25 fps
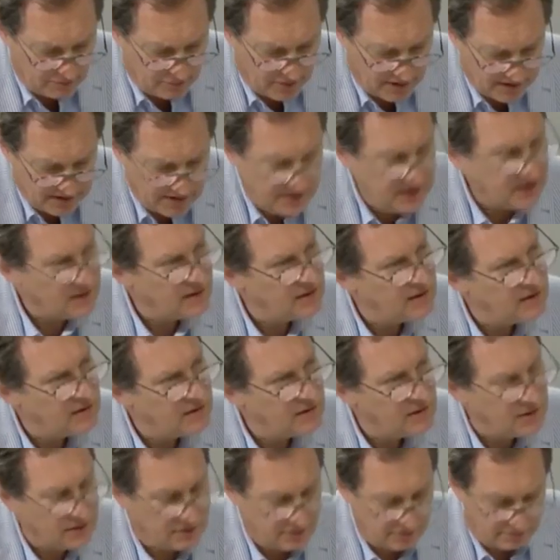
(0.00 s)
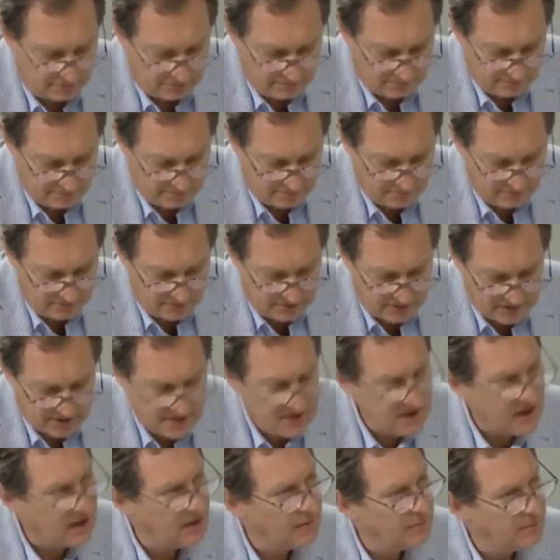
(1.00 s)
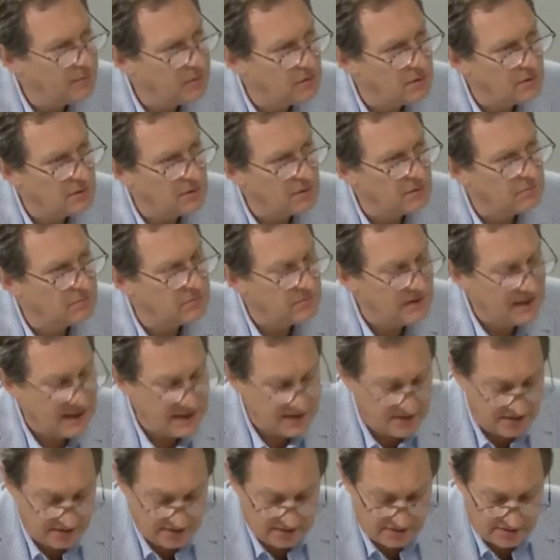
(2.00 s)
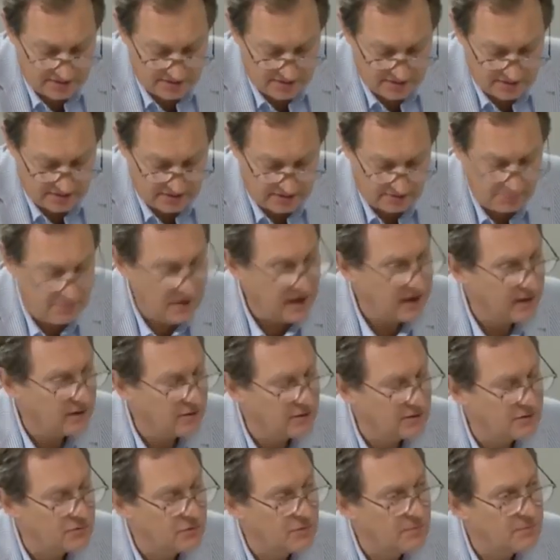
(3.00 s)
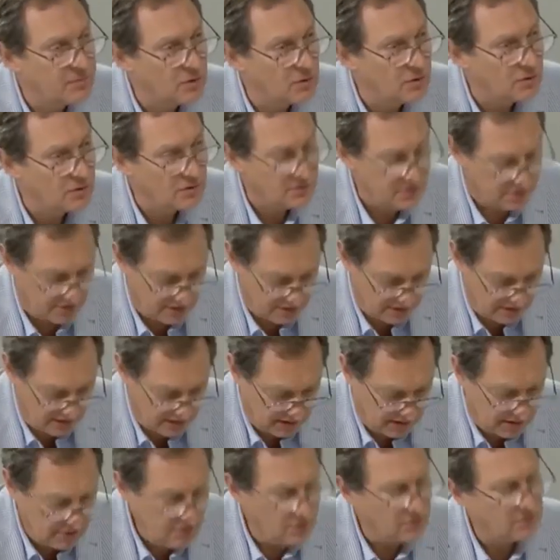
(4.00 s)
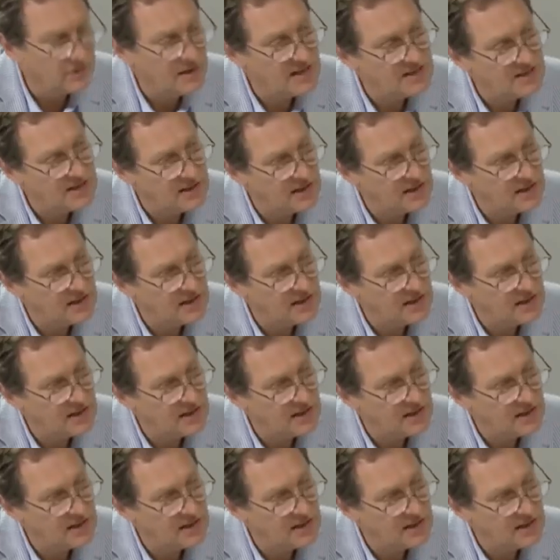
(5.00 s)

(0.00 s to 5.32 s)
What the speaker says: of writing do you do? For example, letters, emails, reports, or